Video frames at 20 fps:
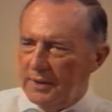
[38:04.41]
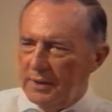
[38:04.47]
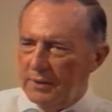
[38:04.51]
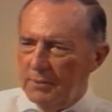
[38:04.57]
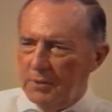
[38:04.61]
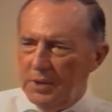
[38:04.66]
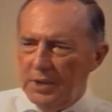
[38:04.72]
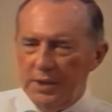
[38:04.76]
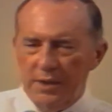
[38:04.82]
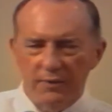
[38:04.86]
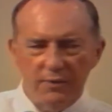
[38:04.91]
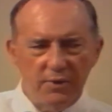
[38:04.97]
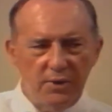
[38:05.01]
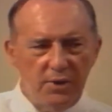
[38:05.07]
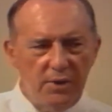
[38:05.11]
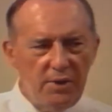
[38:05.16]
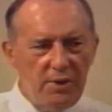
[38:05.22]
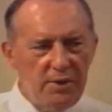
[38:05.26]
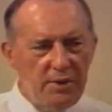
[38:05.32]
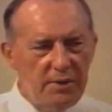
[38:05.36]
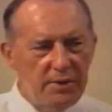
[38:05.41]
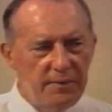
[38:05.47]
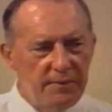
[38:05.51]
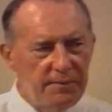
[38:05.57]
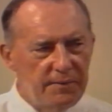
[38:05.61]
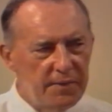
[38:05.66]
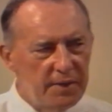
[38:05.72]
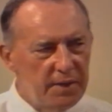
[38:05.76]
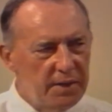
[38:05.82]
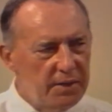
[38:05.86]
the Word of God
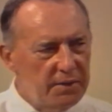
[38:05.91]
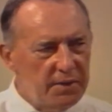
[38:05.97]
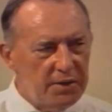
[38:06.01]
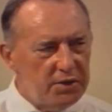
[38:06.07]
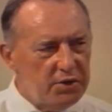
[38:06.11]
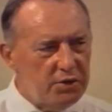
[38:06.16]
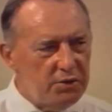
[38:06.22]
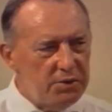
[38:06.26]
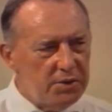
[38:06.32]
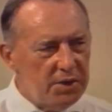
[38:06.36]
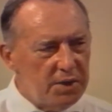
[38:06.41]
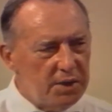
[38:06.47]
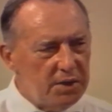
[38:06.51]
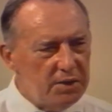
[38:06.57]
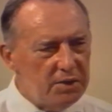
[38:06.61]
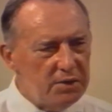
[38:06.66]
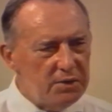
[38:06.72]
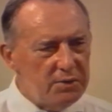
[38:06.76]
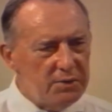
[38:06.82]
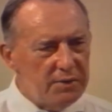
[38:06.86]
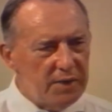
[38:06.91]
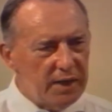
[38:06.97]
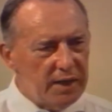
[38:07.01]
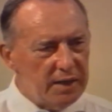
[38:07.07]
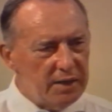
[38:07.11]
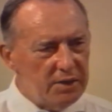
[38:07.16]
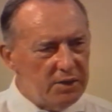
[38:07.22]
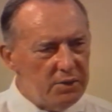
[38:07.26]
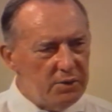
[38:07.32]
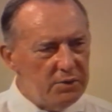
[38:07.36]
that you can't do
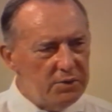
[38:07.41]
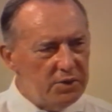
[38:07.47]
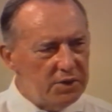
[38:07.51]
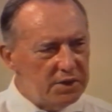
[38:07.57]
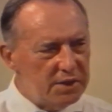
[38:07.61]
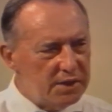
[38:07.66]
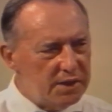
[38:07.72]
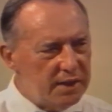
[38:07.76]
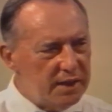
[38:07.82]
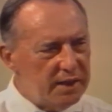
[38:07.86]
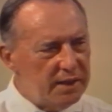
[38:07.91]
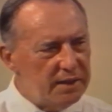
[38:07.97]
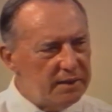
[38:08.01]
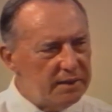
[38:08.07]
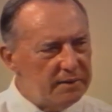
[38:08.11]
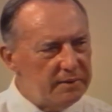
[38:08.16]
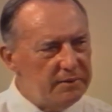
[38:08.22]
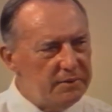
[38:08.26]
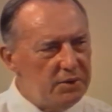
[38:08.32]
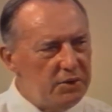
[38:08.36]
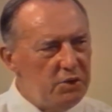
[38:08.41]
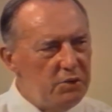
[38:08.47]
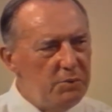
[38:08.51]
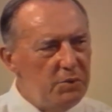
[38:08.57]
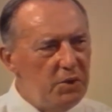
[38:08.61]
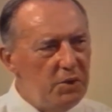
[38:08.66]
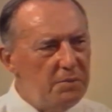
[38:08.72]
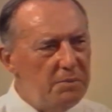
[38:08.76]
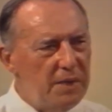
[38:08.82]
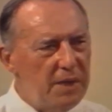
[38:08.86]
that. You're just like
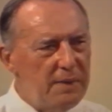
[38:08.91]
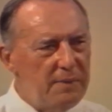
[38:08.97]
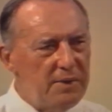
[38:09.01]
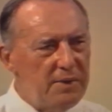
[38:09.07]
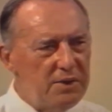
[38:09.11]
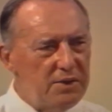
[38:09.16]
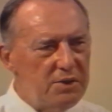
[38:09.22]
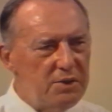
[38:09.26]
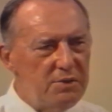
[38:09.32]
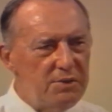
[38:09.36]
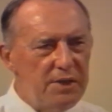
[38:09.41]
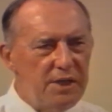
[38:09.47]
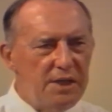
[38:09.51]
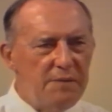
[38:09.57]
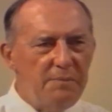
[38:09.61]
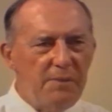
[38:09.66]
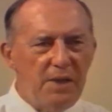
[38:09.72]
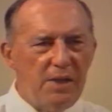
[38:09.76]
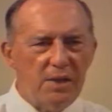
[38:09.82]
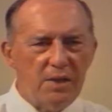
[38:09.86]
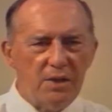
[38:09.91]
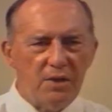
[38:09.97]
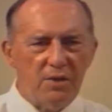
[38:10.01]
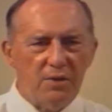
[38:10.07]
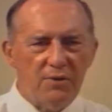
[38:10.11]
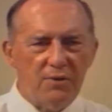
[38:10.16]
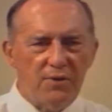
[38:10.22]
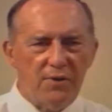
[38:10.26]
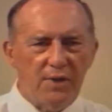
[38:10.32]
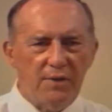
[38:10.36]
newborn babies. You need milk
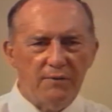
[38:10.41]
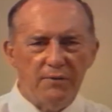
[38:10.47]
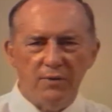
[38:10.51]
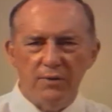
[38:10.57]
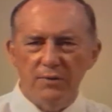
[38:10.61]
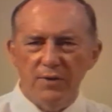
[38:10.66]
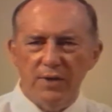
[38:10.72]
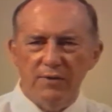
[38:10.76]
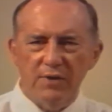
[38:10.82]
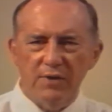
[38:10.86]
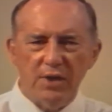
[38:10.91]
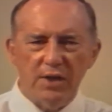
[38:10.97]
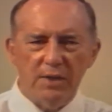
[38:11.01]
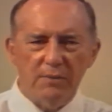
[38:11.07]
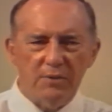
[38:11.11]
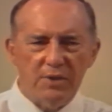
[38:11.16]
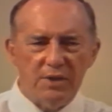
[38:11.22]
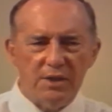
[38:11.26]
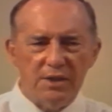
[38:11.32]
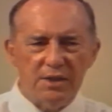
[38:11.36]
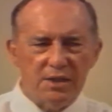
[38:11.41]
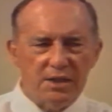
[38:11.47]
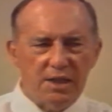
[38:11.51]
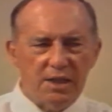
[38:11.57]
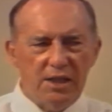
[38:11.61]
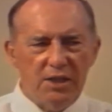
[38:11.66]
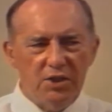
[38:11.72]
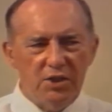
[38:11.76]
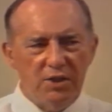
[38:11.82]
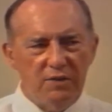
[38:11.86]
yourself. You've never come to the
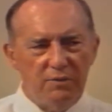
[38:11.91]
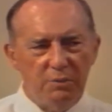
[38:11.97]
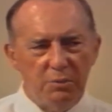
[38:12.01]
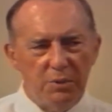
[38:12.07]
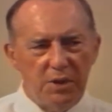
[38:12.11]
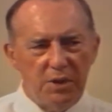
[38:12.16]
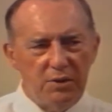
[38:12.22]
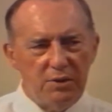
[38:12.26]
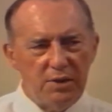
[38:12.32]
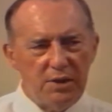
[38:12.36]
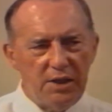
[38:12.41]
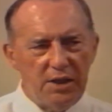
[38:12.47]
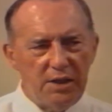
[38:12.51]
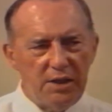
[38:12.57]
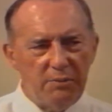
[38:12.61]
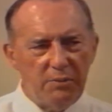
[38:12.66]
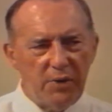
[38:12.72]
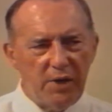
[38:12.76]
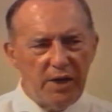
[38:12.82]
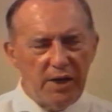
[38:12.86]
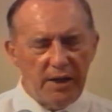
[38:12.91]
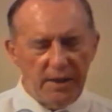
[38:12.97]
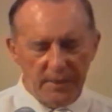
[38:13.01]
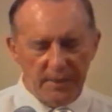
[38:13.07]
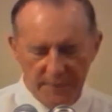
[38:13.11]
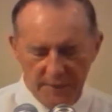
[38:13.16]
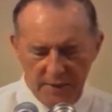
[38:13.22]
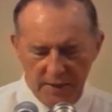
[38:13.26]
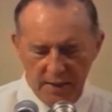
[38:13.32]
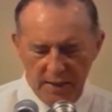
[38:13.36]
stage even where you can eat bread.
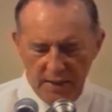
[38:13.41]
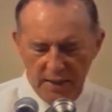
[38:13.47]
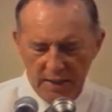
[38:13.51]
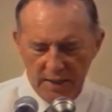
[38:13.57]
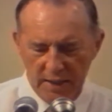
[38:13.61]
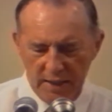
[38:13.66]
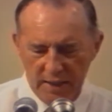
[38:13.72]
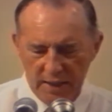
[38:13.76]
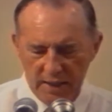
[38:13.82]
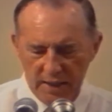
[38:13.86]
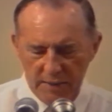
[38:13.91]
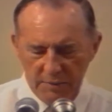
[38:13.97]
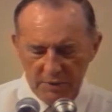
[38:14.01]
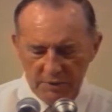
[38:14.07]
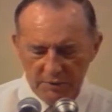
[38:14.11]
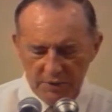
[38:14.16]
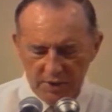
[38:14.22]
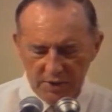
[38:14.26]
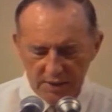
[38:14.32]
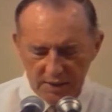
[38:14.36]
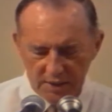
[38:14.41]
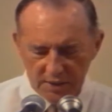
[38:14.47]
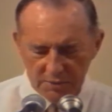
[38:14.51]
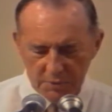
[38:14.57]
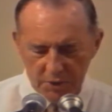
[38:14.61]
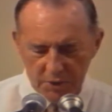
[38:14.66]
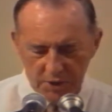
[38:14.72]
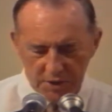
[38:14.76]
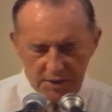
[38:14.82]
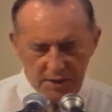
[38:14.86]
Let me read these
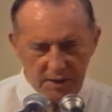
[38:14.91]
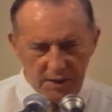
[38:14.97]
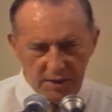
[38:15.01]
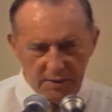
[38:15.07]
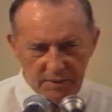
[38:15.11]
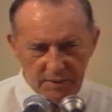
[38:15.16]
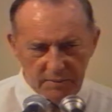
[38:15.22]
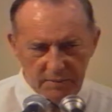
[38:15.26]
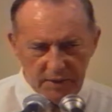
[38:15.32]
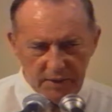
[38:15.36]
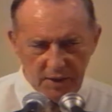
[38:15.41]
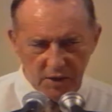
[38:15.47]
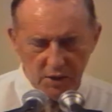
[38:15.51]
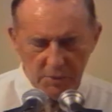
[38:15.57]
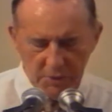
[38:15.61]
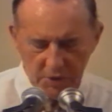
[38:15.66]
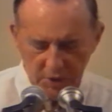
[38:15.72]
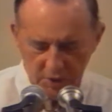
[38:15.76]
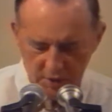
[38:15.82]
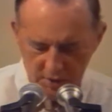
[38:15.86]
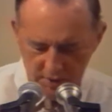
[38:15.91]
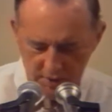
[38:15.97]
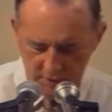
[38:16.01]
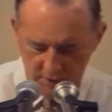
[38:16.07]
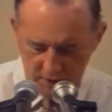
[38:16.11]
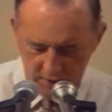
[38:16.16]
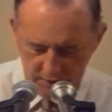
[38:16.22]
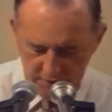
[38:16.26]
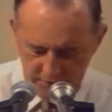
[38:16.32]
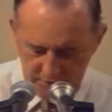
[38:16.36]
words and then comment on them a
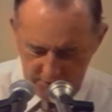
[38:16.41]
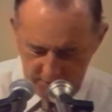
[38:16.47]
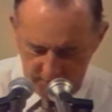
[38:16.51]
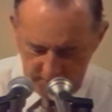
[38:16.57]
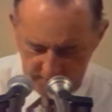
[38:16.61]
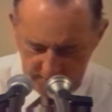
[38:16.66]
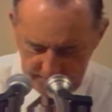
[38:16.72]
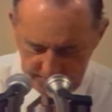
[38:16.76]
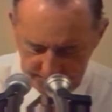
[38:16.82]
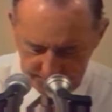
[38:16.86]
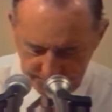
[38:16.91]
little further.